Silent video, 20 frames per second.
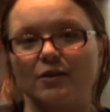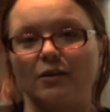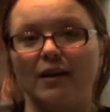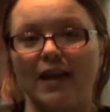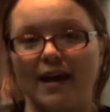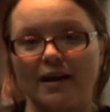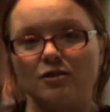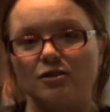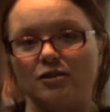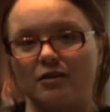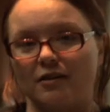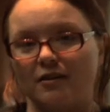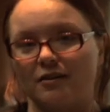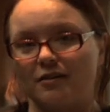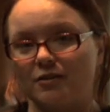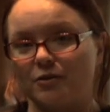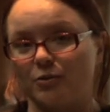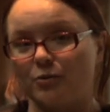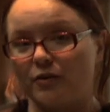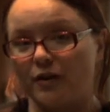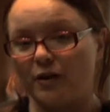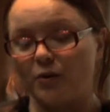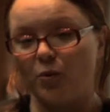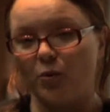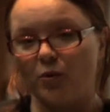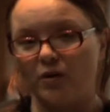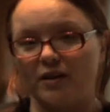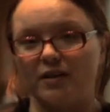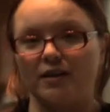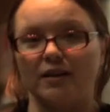your lecturer to
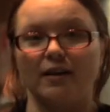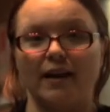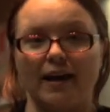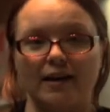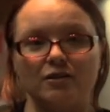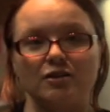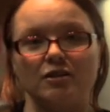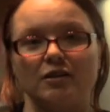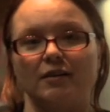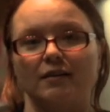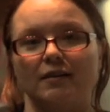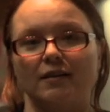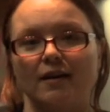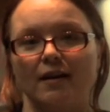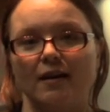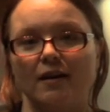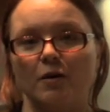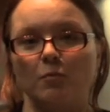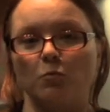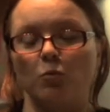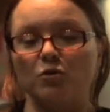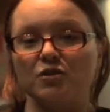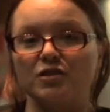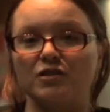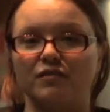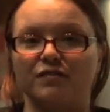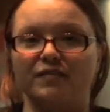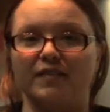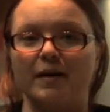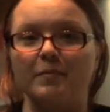record the lecture.
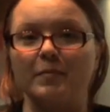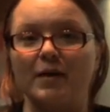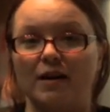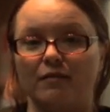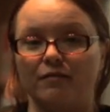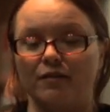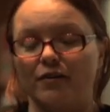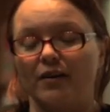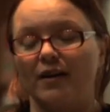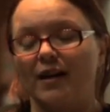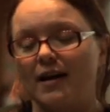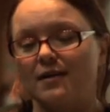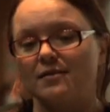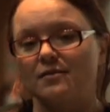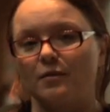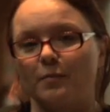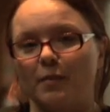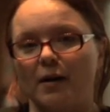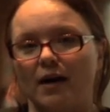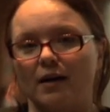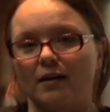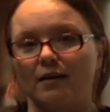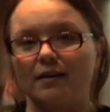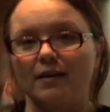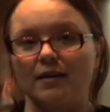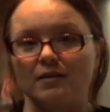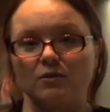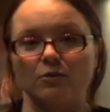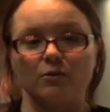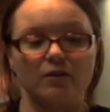Most of them are very nice about
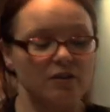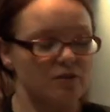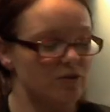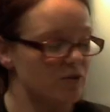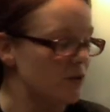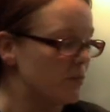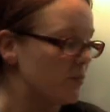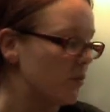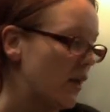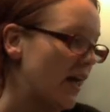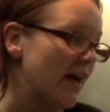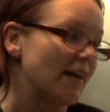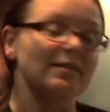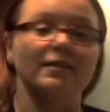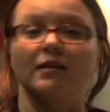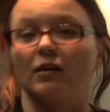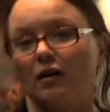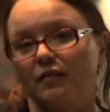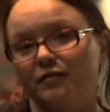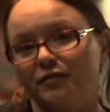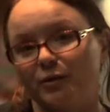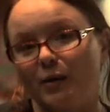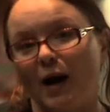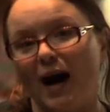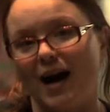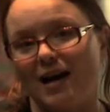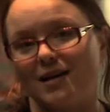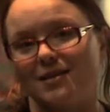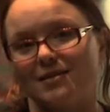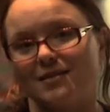it as long as you're polite enough to
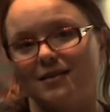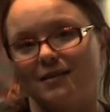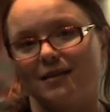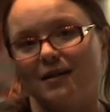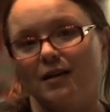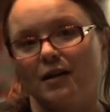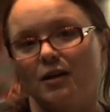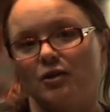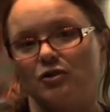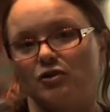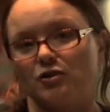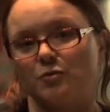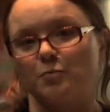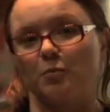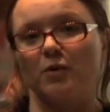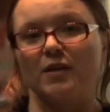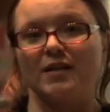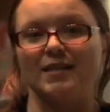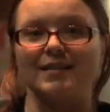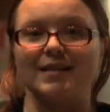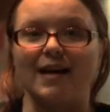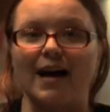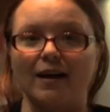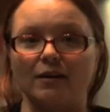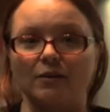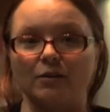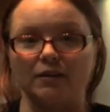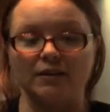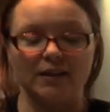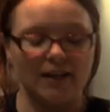ask. Just put it
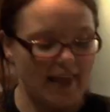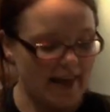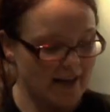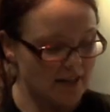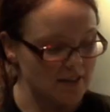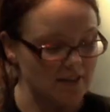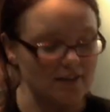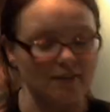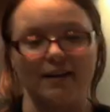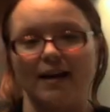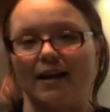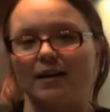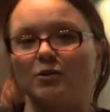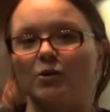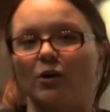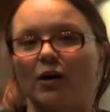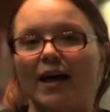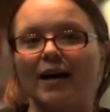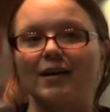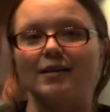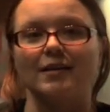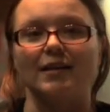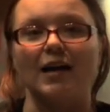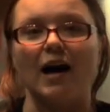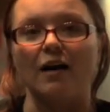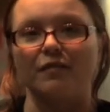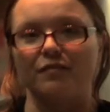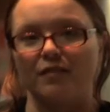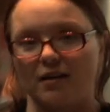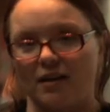down on the lectern and collect it
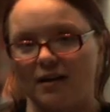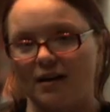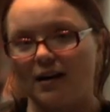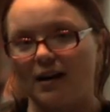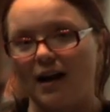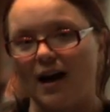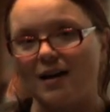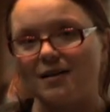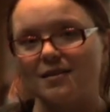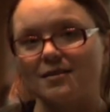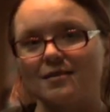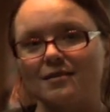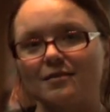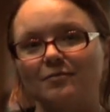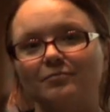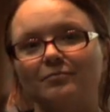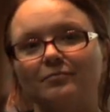after the class.